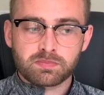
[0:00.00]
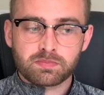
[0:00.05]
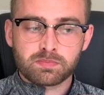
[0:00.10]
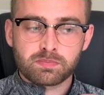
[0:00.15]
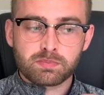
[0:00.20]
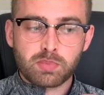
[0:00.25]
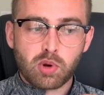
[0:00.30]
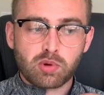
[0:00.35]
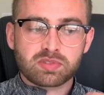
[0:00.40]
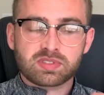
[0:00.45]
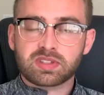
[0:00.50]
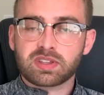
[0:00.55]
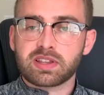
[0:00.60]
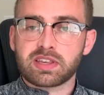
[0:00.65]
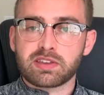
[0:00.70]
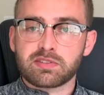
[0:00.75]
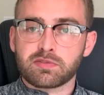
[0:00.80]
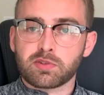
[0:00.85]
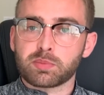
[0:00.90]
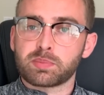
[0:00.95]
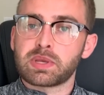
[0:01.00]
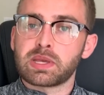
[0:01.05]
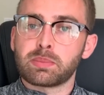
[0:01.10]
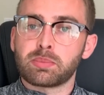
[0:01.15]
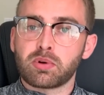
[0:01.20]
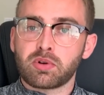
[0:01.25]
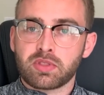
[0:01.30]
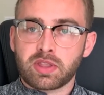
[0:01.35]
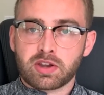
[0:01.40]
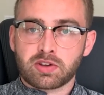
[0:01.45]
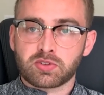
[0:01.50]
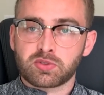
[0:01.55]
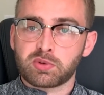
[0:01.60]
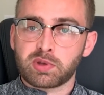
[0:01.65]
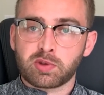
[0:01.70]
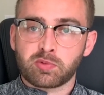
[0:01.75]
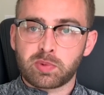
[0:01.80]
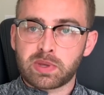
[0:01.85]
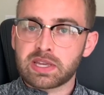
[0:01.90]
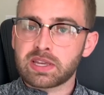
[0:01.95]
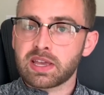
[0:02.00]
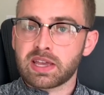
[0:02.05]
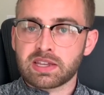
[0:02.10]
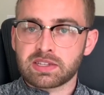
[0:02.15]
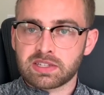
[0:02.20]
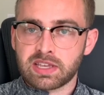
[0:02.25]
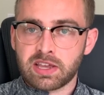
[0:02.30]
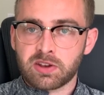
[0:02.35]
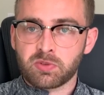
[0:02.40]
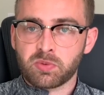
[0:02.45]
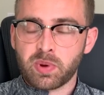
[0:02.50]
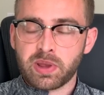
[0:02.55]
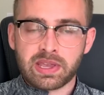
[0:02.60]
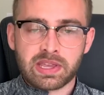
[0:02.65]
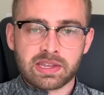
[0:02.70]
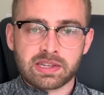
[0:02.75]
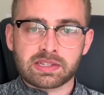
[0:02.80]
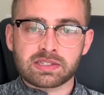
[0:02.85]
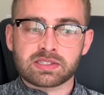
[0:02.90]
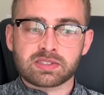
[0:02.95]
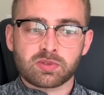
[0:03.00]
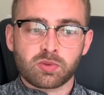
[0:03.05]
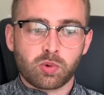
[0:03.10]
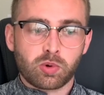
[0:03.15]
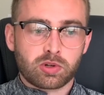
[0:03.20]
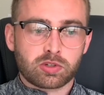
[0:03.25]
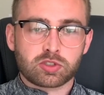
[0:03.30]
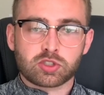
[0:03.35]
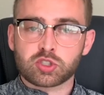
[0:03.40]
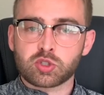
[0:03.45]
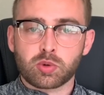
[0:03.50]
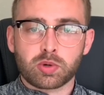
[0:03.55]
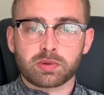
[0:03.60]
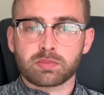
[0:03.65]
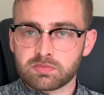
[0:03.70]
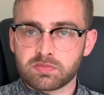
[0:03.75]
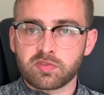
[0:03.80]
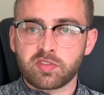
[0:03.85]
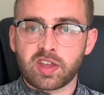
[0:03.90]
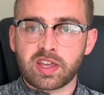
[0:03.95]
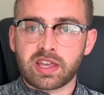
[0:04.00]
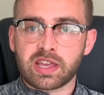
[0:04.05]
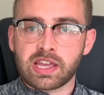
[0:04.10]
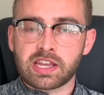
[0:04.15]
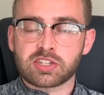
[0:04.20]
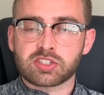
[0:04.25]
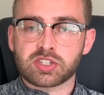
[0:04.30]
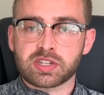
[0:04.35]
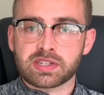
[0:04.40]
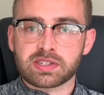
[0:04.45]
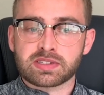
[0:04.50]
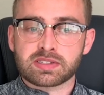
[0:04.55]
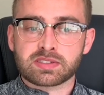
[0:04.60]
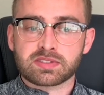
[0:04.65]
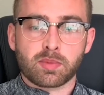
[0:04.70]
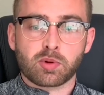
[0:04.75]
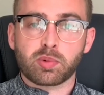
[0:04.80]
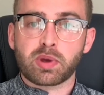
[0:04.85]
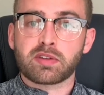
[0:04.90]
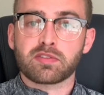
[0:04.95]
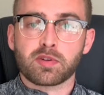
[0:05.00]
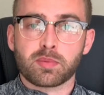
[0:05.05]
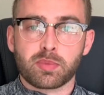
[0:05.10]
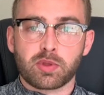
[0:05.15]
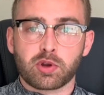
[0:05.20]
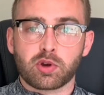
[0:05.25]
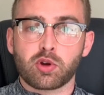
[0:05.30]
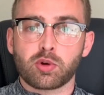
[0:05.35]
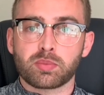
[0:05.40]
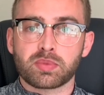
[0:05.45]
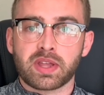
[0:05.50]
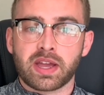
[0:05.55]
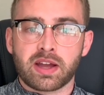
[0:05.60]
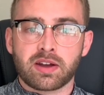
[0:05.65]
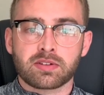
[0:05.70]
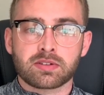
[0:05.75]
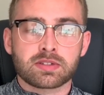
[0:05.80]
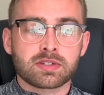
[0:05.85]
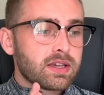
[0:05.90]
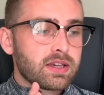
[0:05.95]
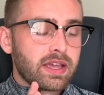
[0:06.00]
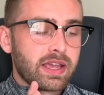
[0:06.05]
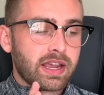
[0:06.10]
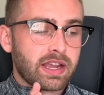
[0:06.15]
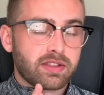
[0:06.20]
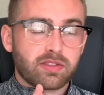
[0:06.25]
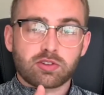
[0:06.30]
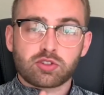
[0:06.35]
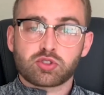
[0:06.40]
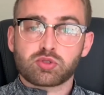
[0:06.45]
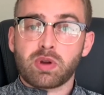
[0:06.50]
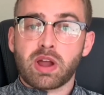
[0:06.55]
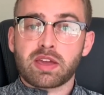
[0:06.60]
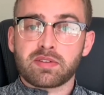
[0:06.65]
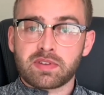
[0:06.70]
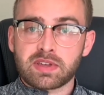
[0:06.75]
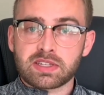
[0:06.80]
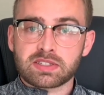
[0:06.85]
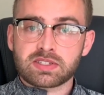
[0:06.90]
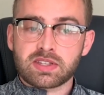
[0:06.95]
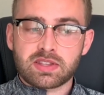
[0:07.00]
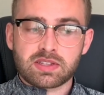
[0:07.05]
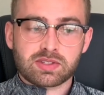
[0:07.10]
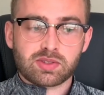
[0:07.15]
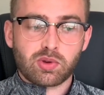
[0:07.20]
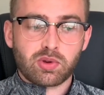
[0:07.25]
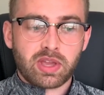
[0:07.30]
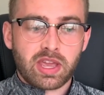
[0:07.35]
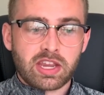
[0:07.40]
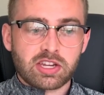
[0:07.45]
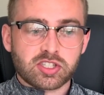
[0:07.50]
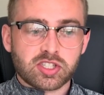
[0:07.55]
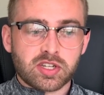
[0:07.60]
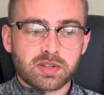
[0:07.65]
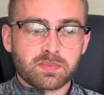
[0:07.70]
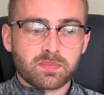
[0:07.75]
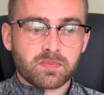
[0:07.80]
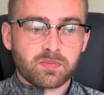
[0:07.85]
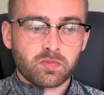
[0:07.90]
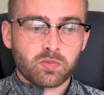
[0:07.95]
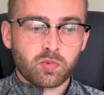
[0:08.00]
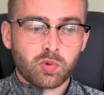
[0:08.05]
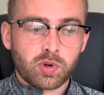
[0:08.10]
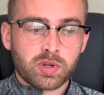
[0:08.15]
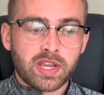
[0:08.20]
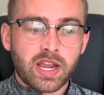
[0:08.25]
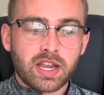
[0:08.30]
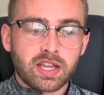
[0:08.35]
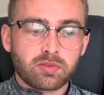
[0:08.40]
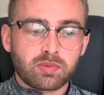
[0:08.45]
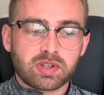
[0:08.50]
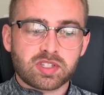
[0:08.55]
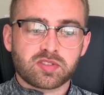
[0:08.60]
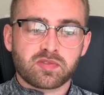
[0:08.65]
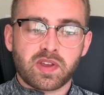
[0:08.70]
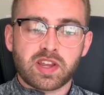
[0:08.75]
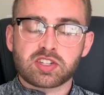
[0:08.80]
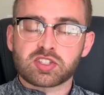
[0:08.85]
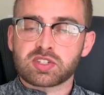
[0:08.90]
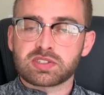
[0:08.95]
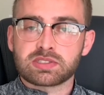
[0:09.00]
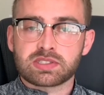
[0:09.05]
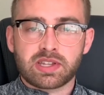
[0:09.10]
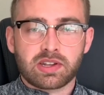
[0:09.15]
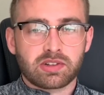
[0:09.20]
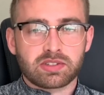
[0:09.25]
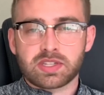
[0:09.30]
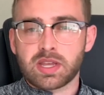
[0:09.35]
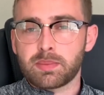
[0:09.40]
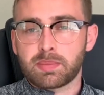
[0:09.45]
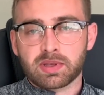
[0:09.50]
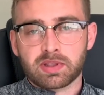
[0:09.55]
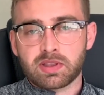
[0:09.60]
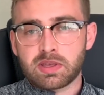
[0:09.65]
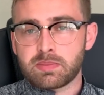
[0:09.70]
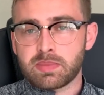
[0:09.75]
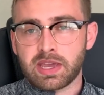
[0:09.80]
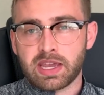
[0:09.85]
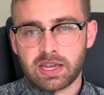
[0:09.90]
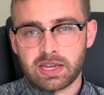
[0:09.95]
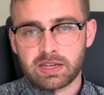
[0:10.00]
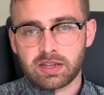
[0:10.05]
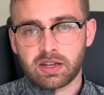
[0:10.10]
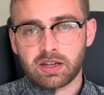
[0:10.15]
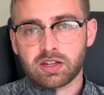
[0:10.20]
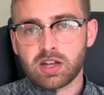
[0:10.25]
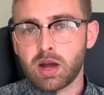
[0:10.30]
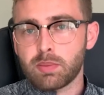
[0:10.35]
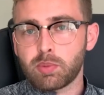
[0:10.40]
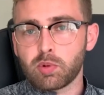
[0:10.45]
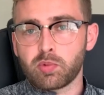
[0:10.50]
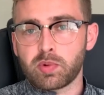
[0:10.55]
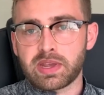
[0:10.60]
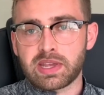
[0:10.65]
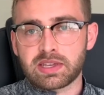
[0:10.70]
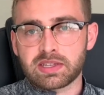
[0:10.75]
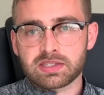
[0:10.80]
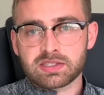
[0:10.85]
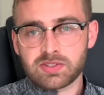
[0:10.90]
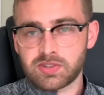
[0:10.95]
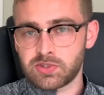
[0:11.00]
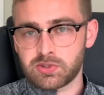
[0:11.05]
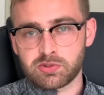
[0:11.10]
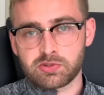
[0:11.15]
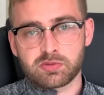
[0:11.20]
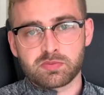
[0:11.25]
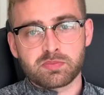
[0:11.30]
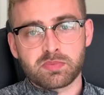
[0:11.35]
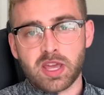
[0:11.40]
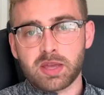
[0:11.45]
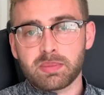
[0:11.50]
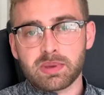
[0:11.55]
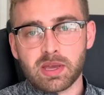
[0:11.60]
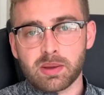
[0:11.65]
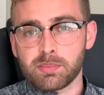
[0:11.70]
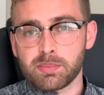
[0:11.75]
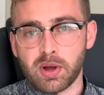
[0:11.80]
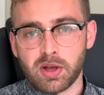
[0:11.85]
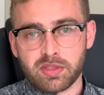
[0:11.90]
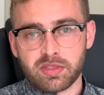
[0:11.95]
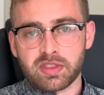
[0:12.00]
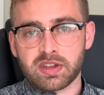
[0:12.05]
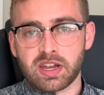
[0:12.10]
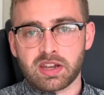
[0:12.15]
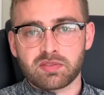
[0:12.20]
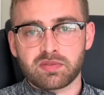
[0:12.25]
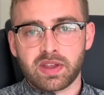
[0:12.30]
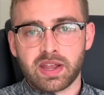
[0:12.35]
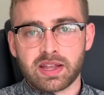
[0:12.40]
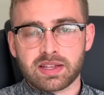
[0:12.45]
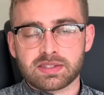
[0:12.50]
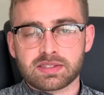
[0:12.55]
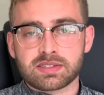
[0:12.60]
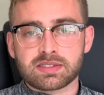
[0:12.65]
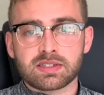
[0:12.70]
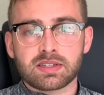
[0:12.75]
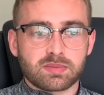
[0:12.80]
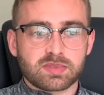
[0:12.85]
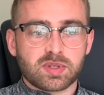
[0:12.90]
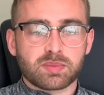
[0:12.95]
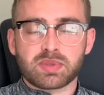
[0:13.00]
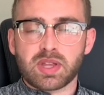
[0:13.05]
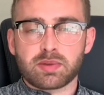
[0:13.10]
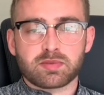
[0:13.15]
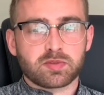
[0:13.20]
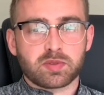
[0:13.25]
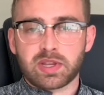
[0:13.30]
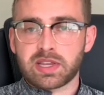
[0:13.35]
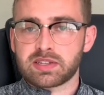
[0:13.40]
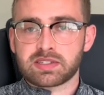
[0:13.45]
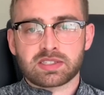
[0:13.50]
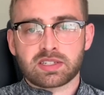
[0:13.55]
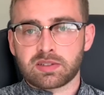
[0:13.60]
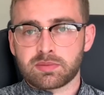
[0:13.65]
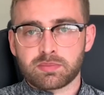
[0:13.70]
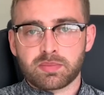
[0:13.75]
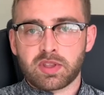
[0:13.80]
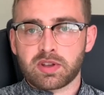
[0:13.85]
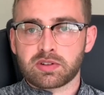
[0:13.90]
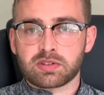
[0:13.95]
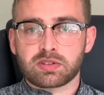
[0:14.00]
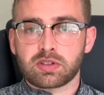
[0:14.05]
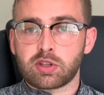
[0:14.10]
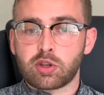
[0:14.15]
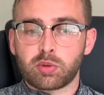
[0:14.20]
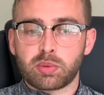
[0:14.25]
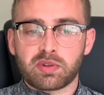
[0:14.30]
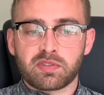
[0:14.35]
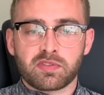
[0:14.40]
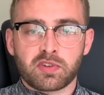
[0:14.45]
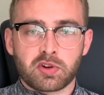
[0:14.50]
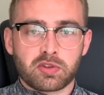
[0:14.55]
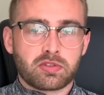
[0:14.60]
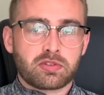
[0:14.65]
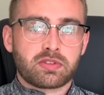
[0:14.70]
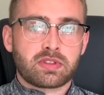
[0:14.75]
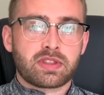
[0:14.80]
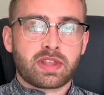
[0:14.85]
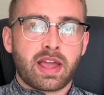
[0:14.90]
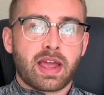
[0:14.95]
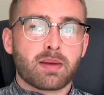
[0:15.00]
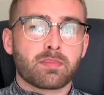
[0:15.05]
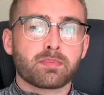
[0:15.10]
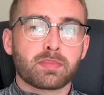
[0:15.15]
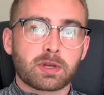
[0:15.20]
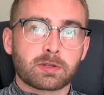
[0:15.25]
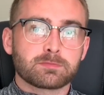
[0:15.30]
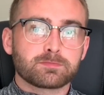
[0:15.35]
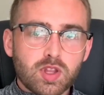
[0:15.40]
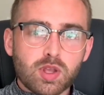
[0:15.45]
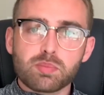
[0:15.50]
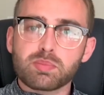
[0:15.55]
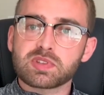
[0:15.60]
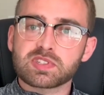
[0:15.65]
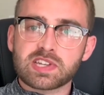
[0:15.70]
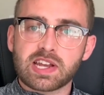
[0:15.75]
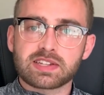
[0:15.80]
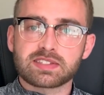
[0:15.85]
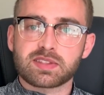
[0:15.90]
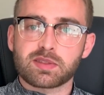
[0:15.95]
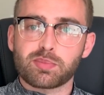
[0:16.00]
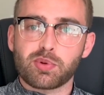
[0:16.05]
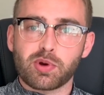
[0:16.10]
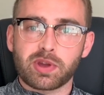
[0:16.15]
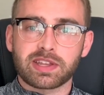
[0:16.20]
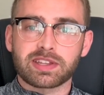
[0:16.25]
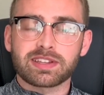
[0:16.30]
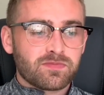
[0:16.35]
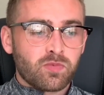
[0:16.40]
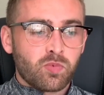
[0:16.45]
mostly for people that are doing weekend getaways or short vacations away from their hometown and they're driving to this location, we're getting reservations that are typically made a couple weeks to maybe a month in advance. Sometimes we get some that are a little bit further than that, but besides the point.